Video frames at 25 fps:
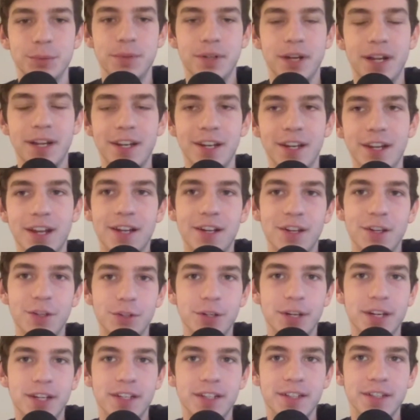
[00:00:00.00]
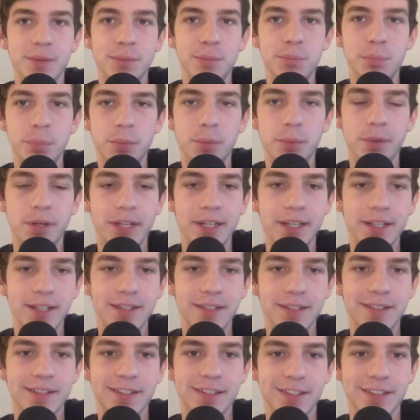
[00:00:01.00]
I don't know how to wait.
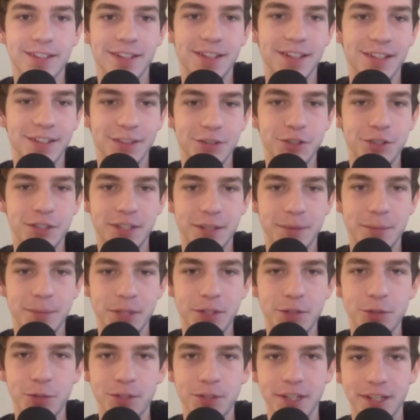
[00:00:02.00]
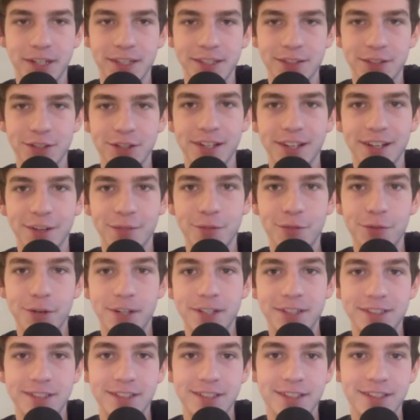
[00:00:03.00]
Just give me 2 seconds on how to
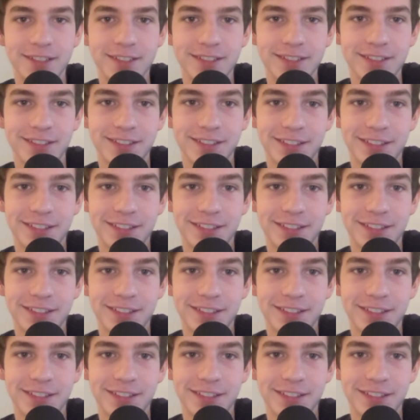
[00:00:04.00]
phrase this.